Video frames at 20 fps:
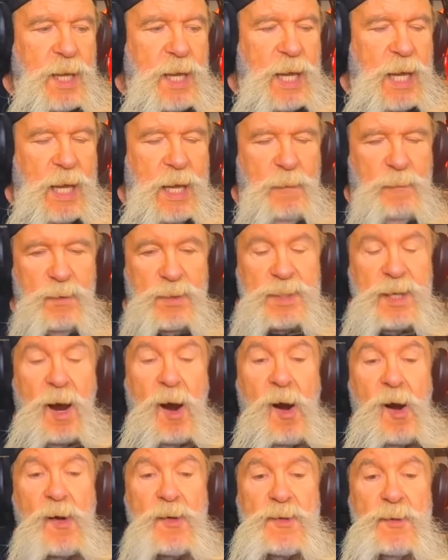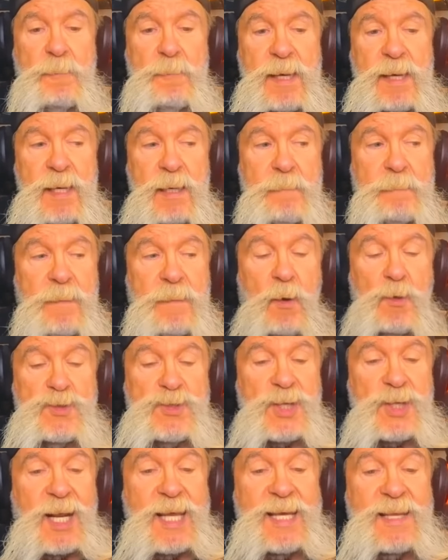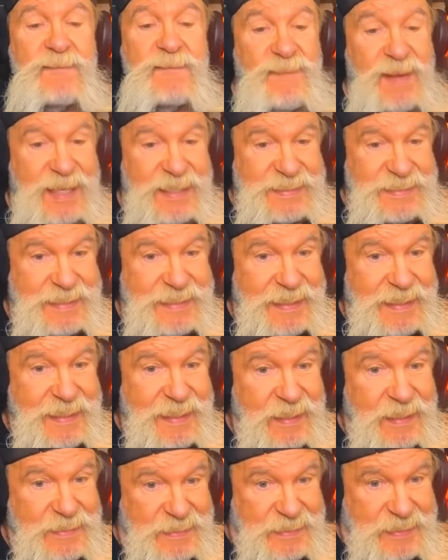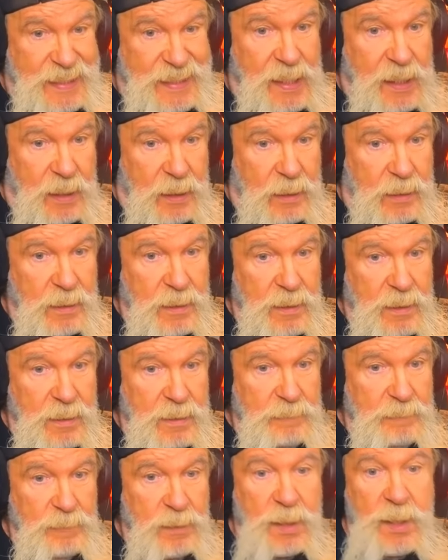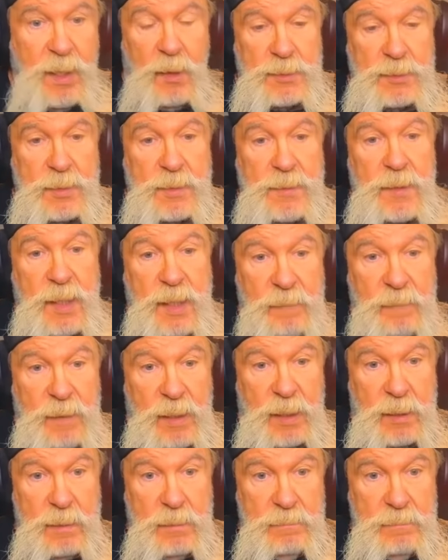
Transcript: it was hard to be emotionally invested in Sting because of the gimmick.